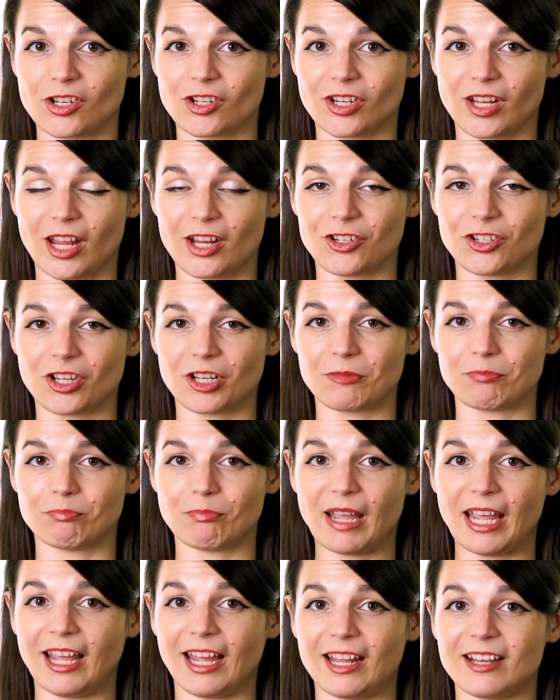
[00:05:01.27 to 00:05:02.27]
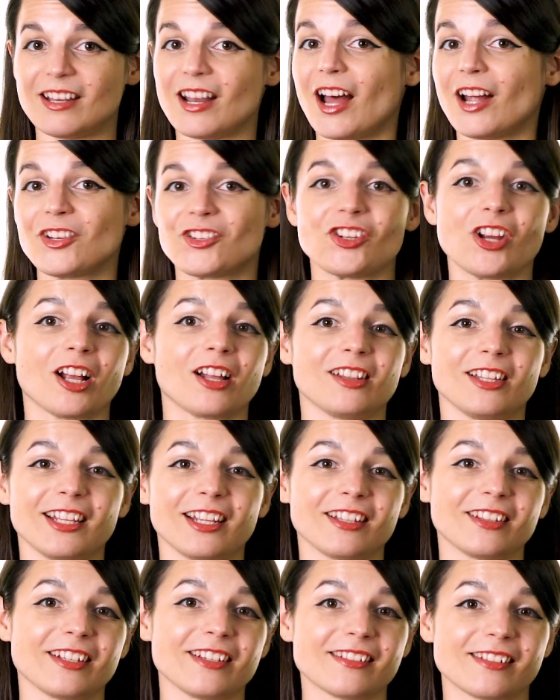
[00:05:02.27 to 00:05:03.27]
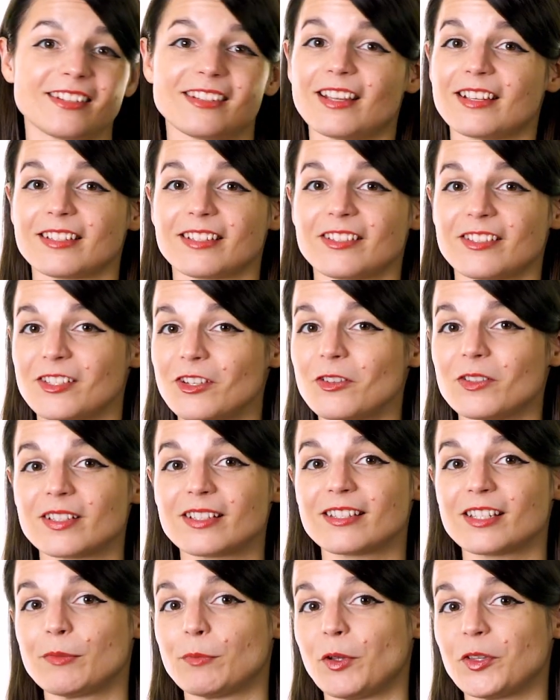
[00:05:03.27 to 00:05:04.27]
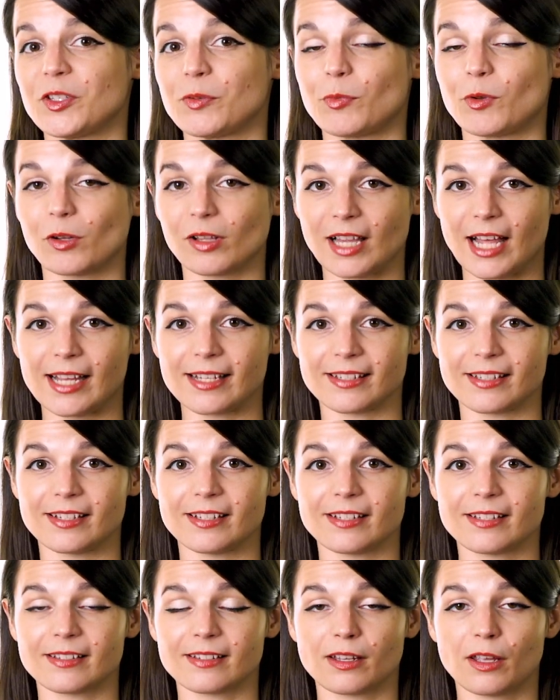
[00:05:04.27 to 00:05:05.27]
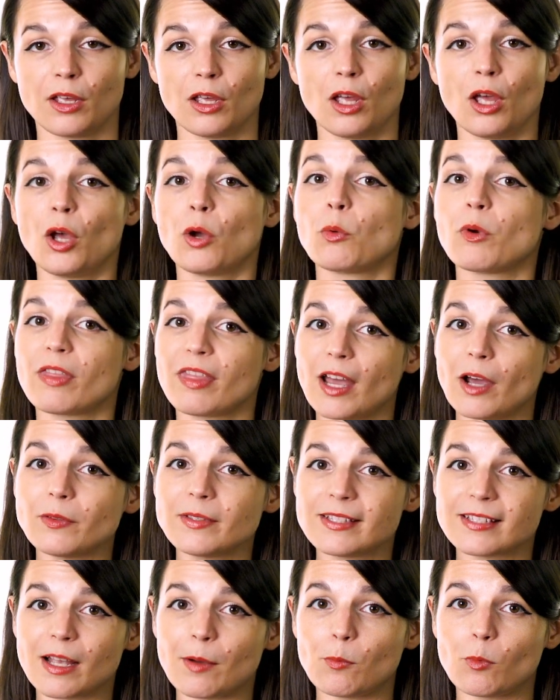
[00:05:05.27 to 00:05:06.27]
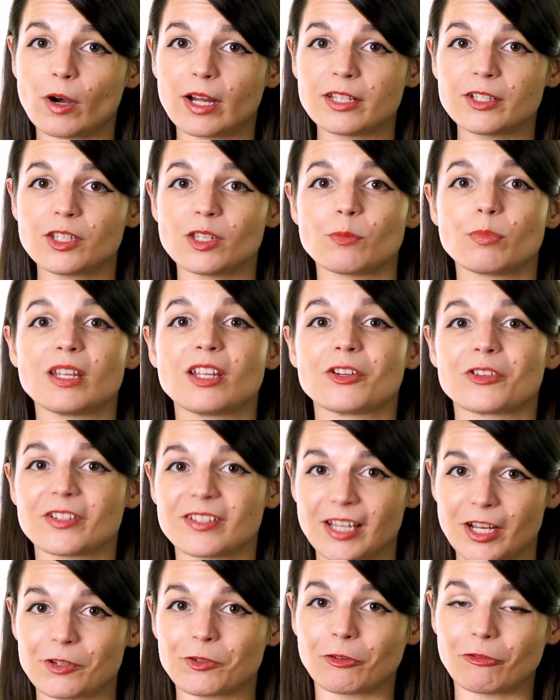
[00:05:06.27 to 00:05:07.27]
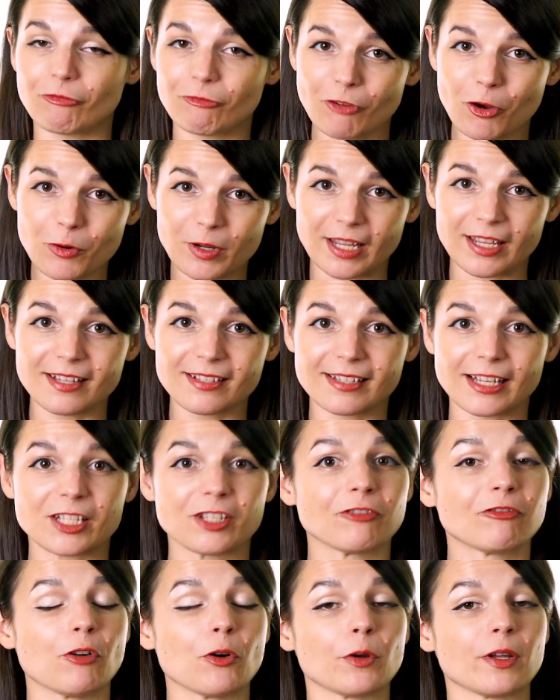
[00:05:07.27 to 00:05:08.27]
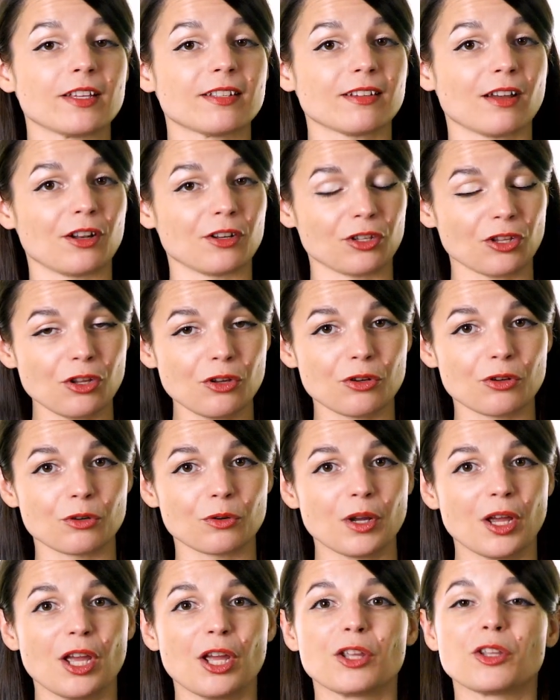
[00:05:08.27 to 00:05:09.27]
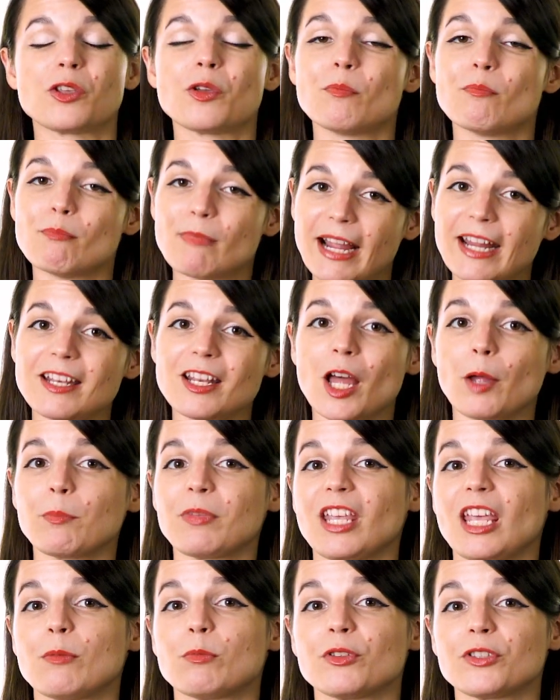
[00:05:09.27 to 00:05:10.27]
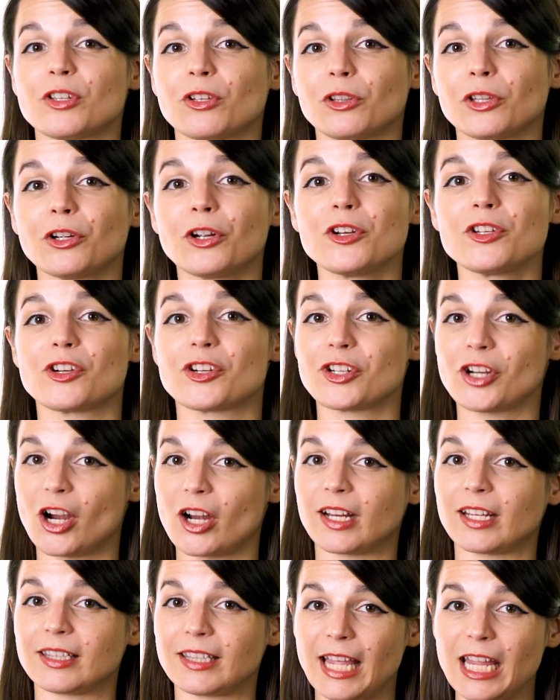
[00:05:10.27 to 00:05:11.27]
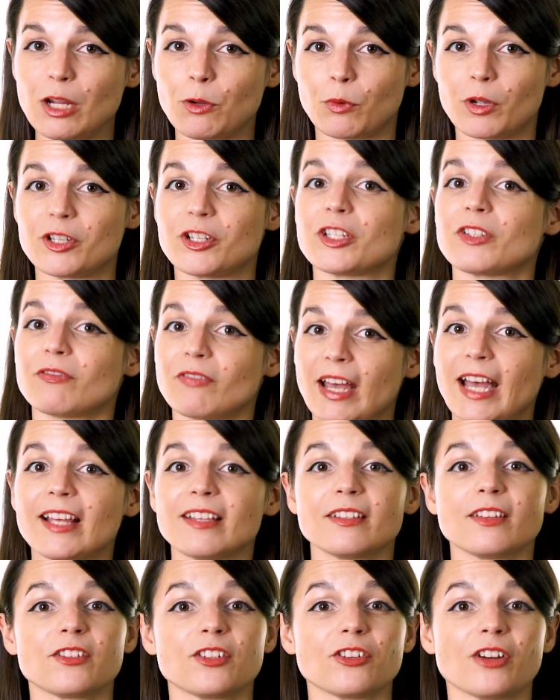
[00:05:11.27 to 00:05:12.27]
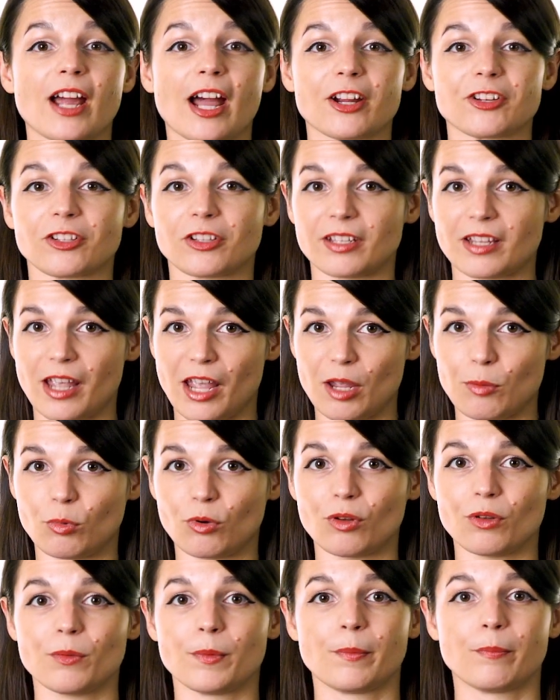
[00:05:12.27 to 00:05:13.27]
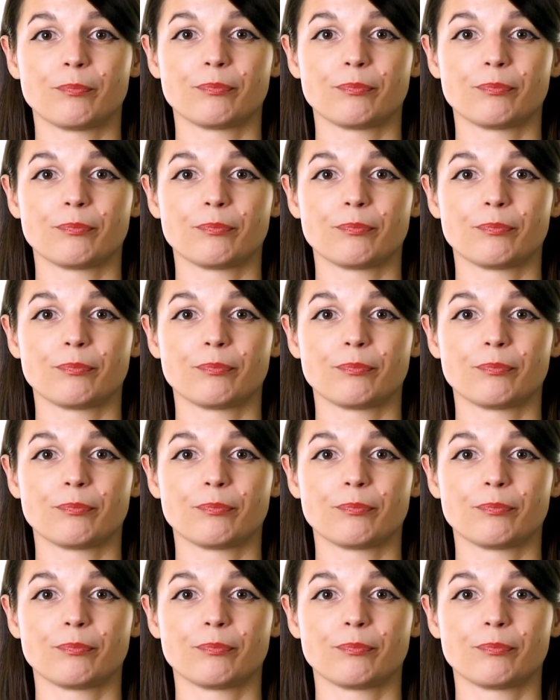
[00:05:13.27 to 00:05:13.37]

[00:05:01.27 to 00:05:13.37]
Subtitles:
education, and not juggling at least a dozen students in multiple classes. Without someone to be your central focus and to focus on you, you might not be able to learn your target language as fast as you're actually able.